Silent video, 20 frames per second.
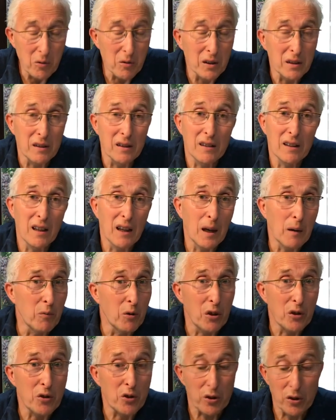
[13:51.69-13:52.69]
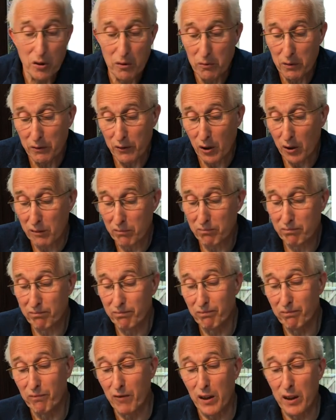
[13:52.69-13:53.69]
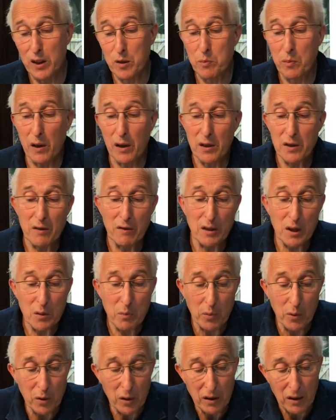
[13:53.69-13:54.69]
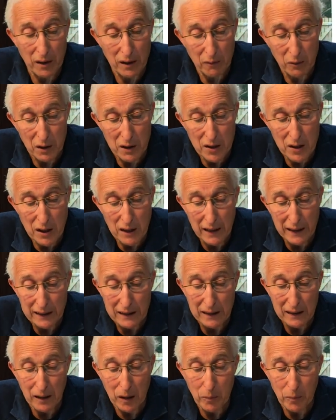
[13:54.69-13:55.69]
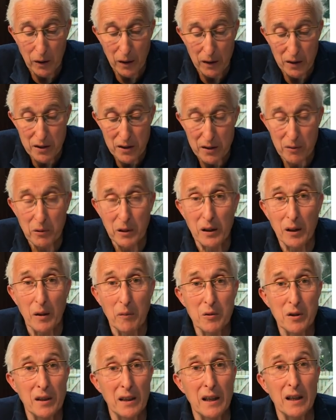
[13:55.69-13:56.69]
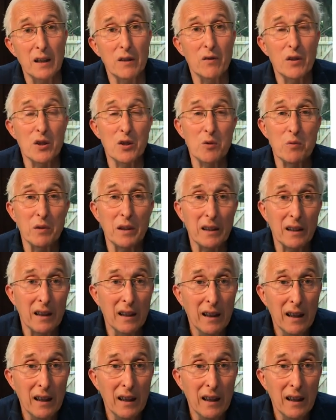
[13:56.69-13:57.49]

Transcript: And I'm not sure. We've got various parts of this book and we'll select little parts till we come to the end of this week